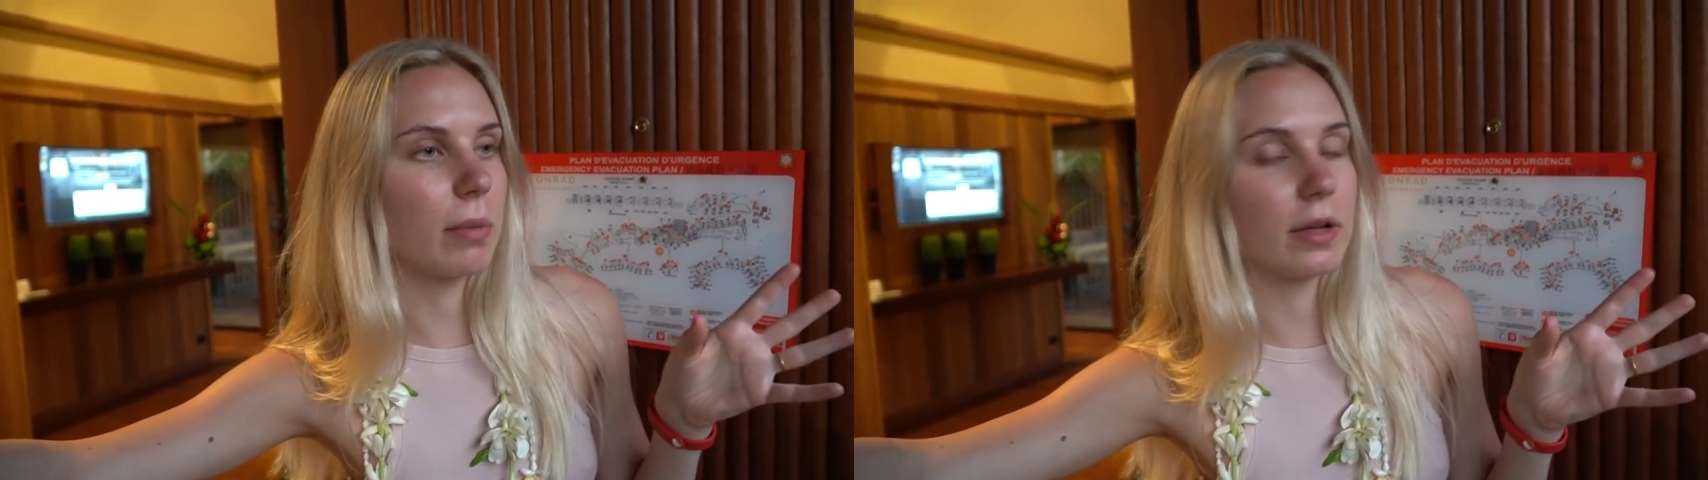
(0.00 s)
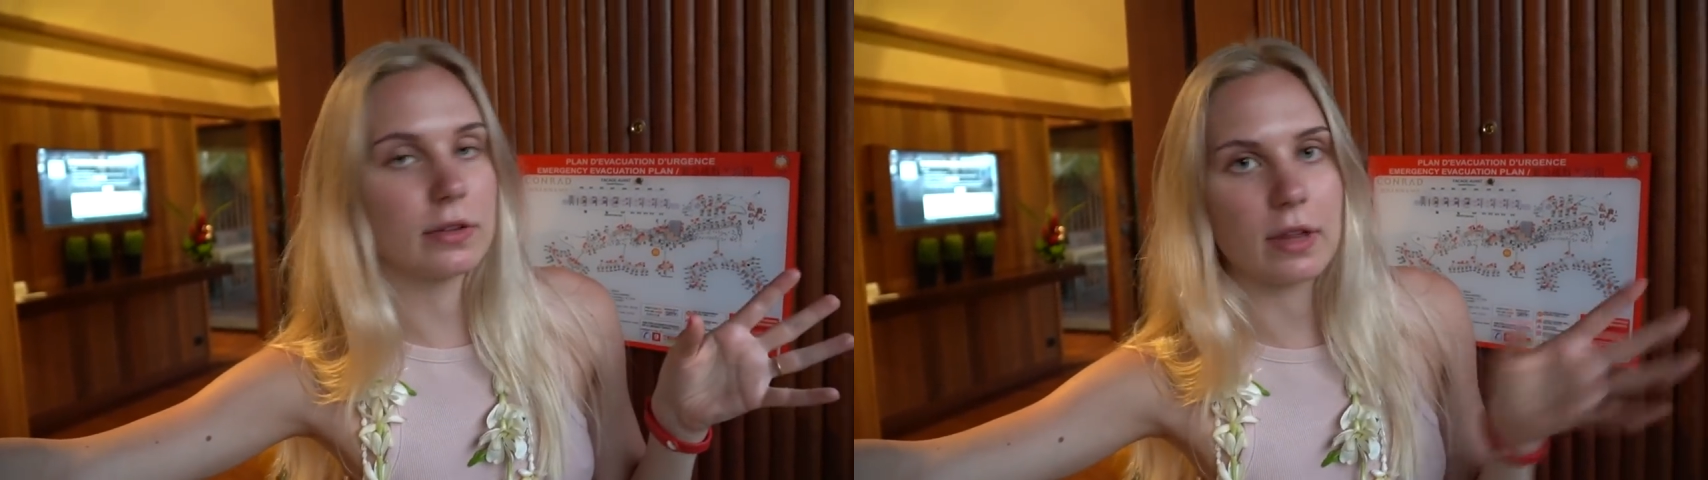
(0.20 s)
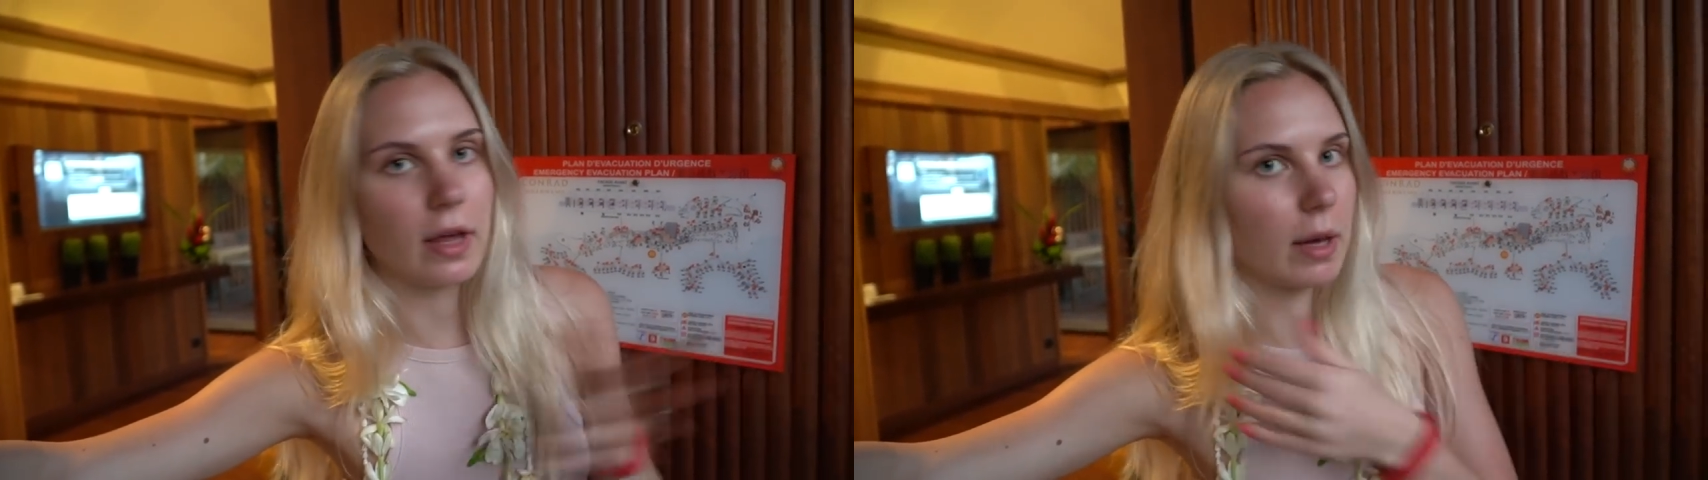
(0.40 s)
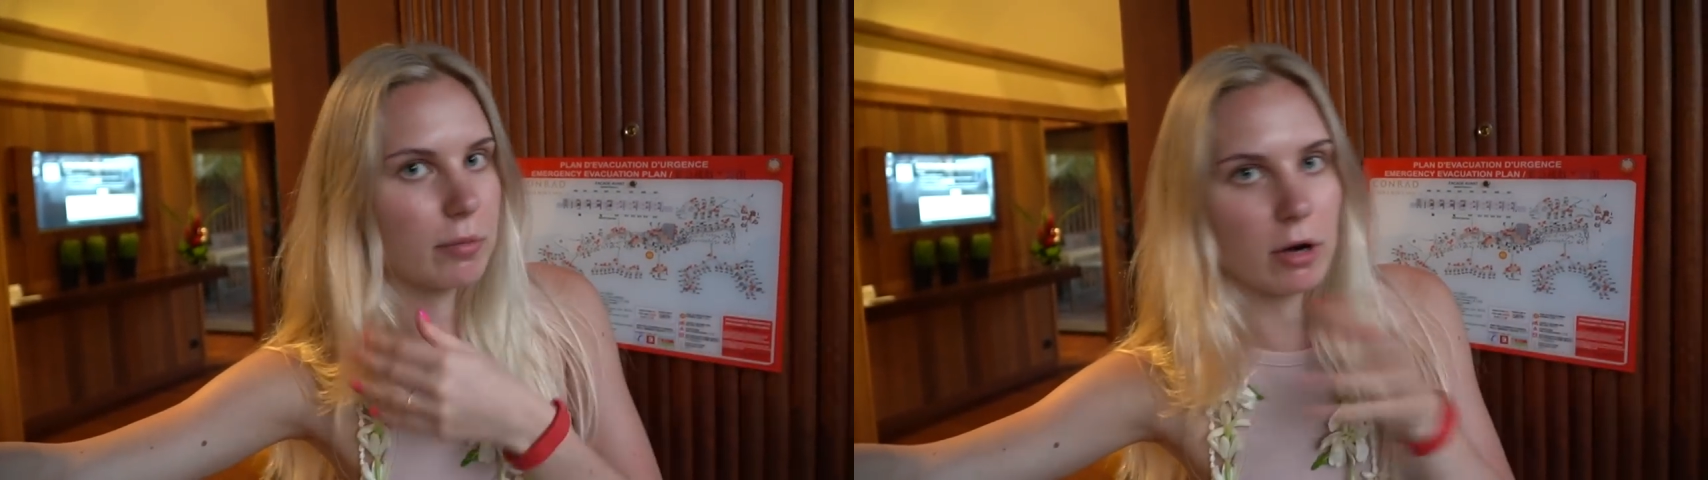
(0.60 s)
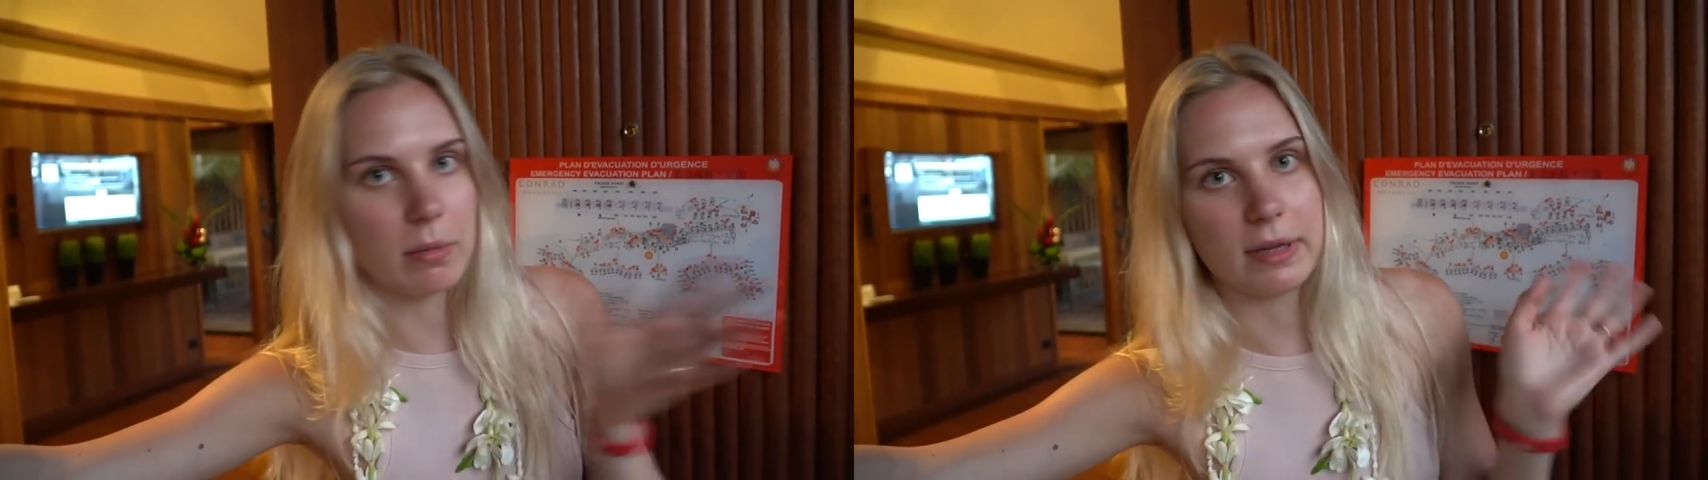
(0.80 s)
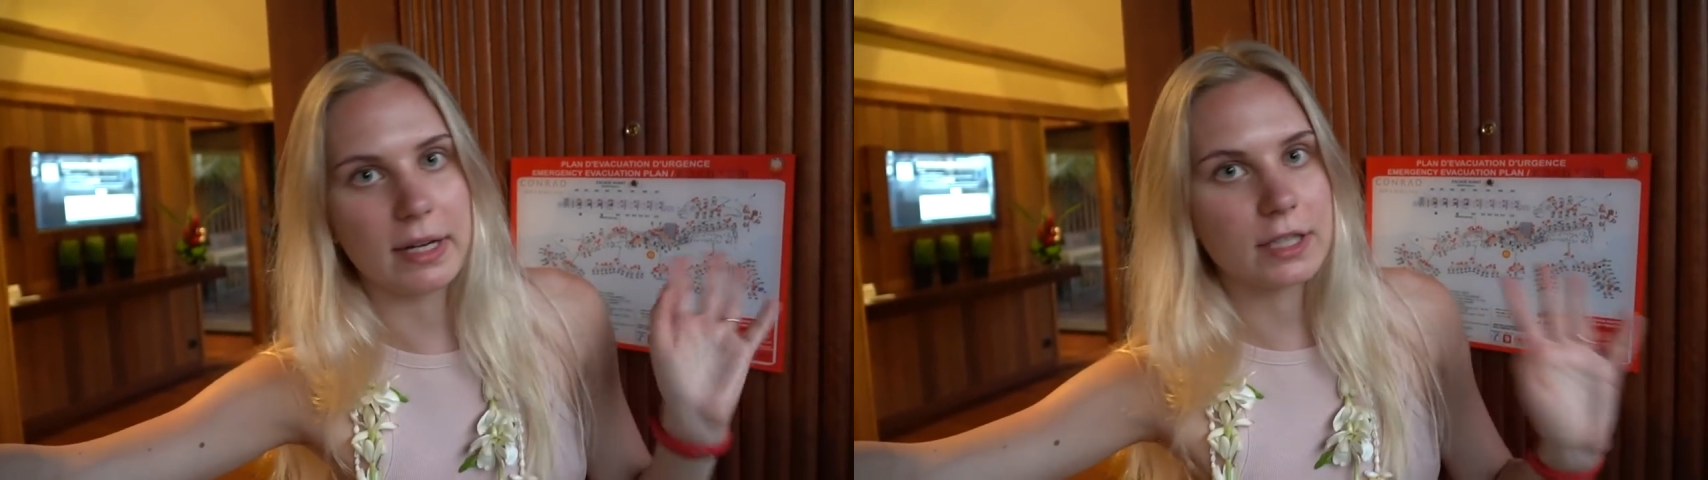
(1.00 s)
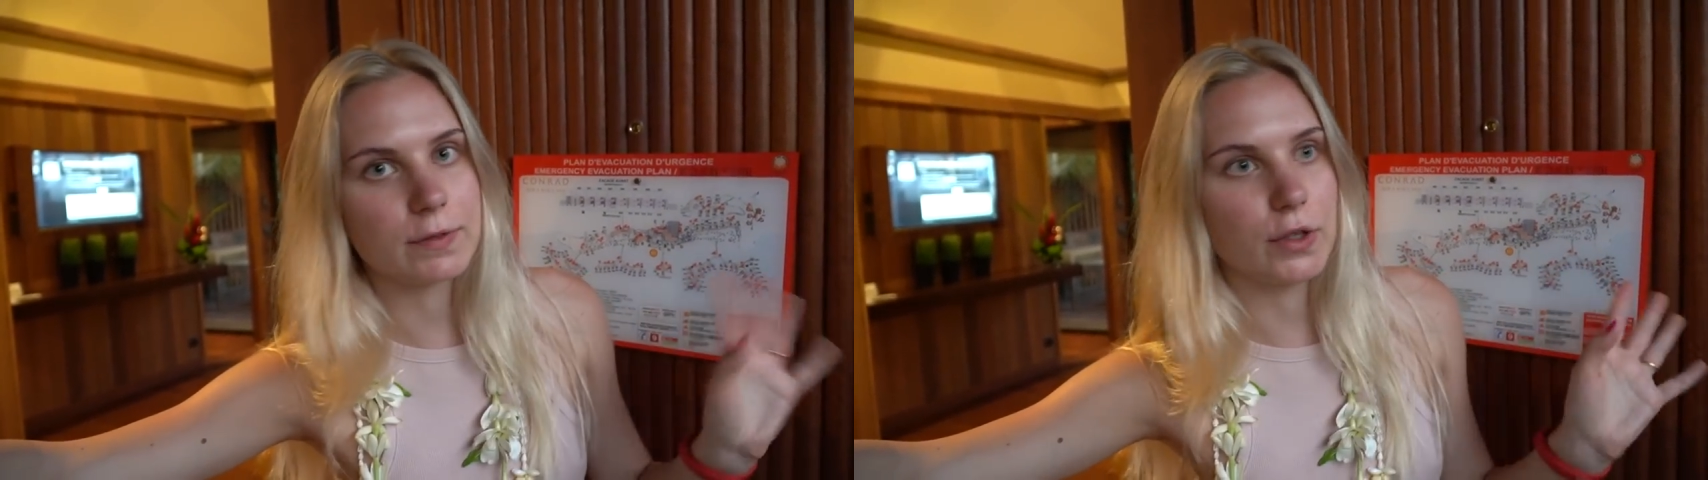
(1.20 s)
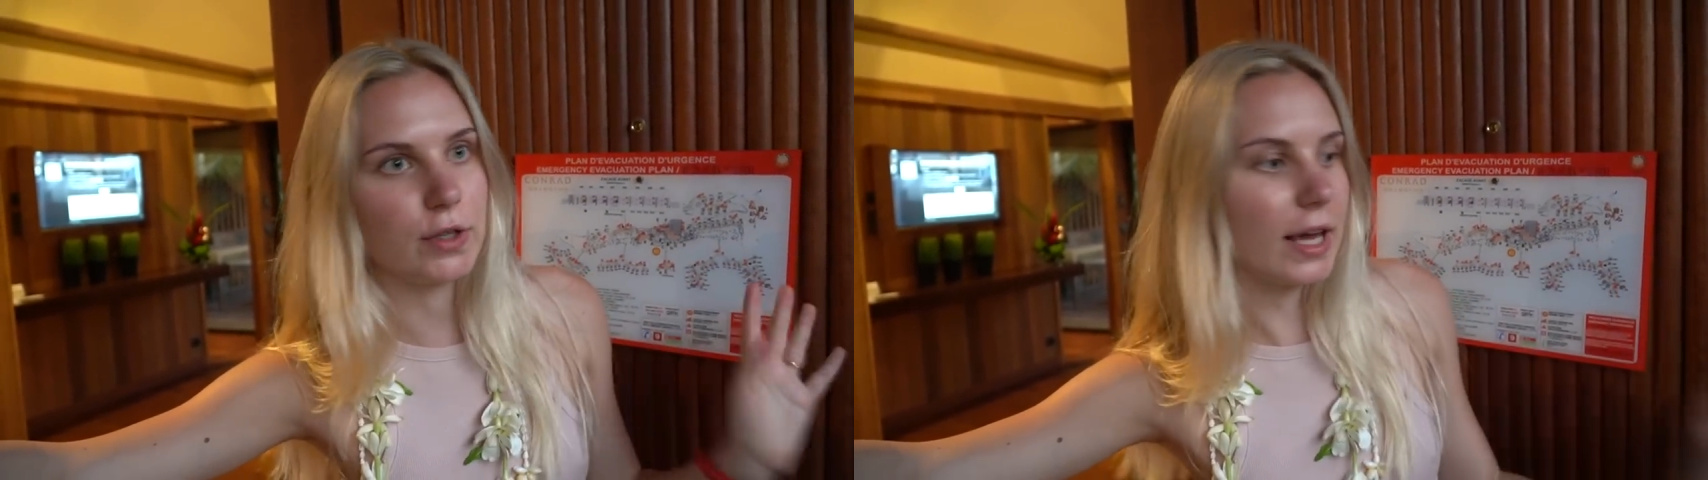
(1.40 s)
but probably in the
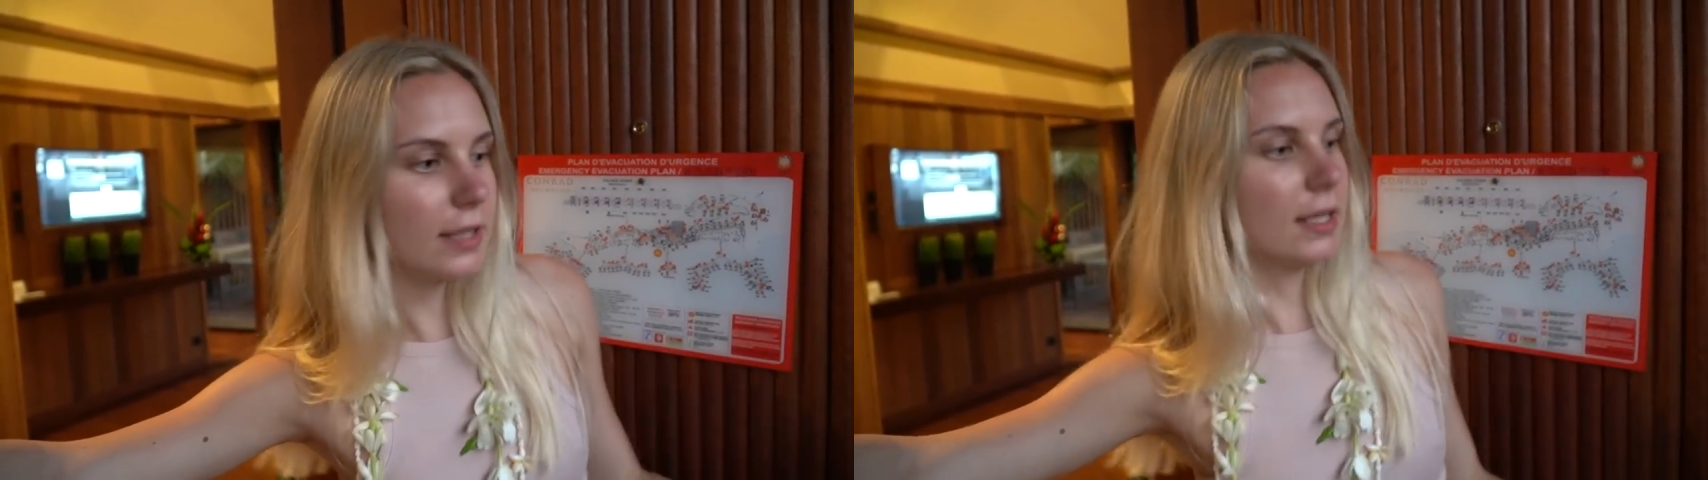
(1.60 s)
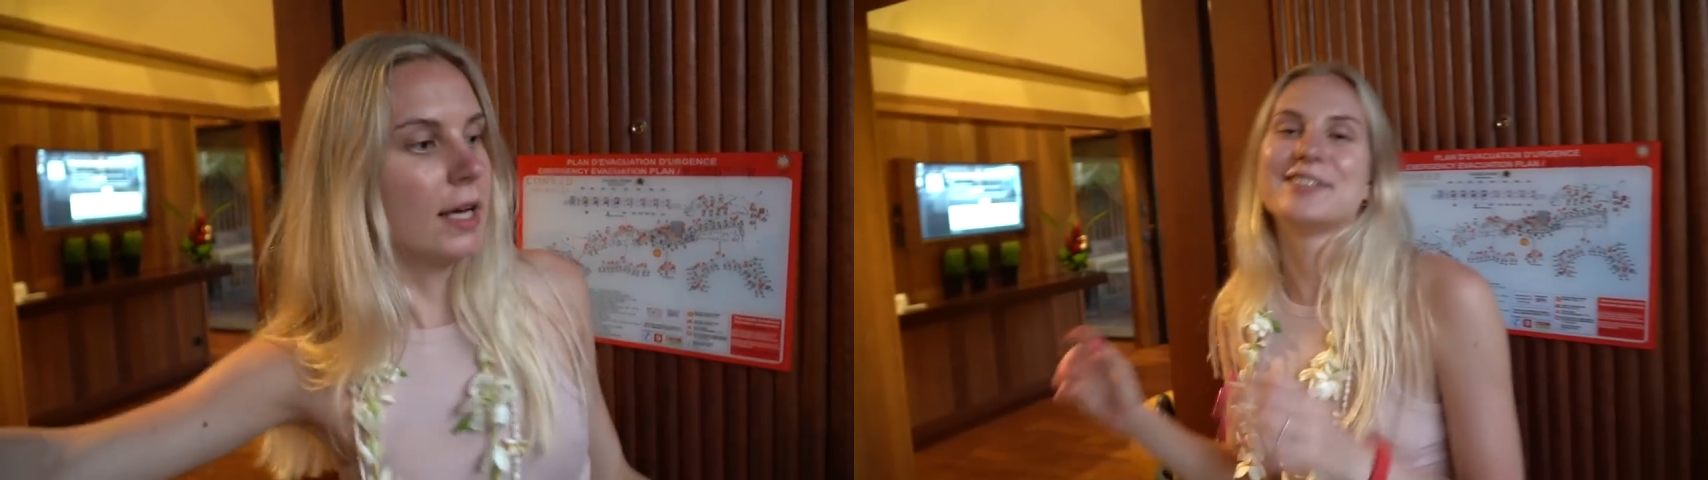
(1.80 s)
next few days.